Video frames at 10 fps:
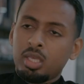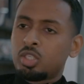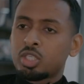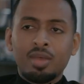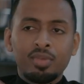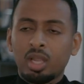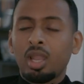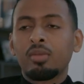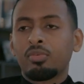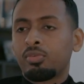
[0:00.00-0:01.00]
is just having a
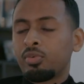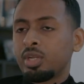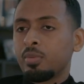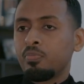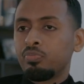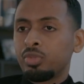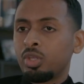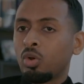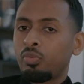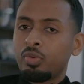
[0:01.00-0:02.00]
life of freedom.
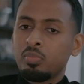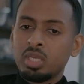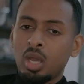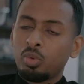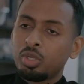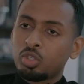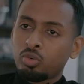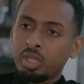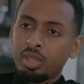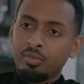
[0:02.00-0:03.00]
You know, for me, I wouldn't
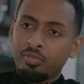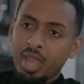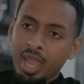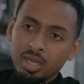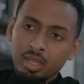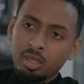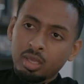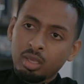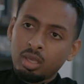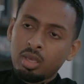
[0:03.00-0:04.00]
trade that for
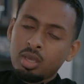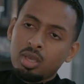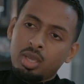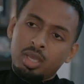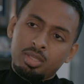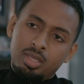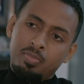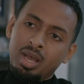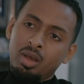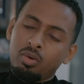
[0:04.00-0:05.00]
anything. It's
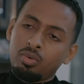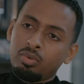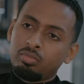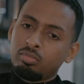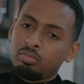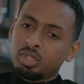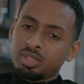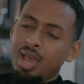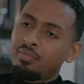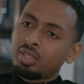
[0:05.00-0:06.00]
about
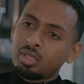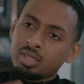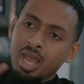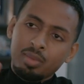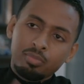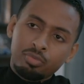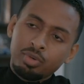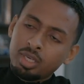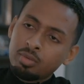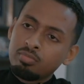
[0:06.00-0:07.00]
just having the time
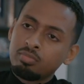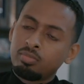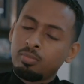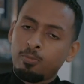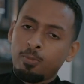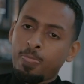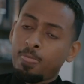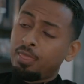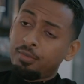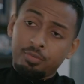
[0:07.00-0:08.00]
freedom,
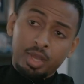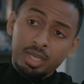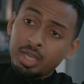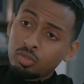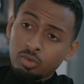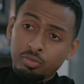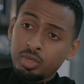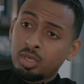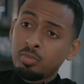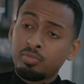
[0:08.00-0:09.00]
the financial
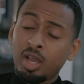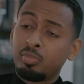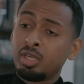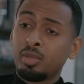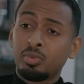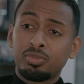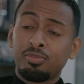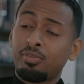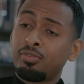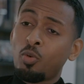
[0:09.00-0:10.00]
freedom. I've been able to
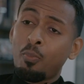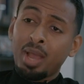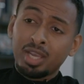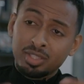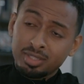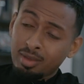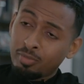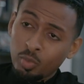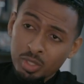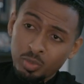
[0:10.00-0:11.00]
fulfill passions
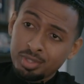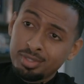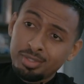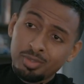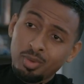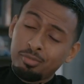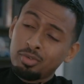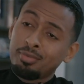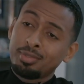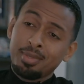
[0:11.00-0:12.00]
I've always wanted to do. I've
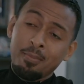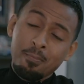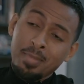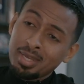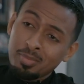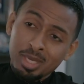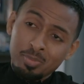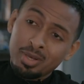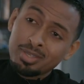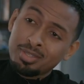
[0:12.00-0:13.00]
traveled to many, many
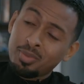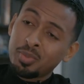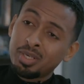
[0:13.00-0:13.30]
parts of the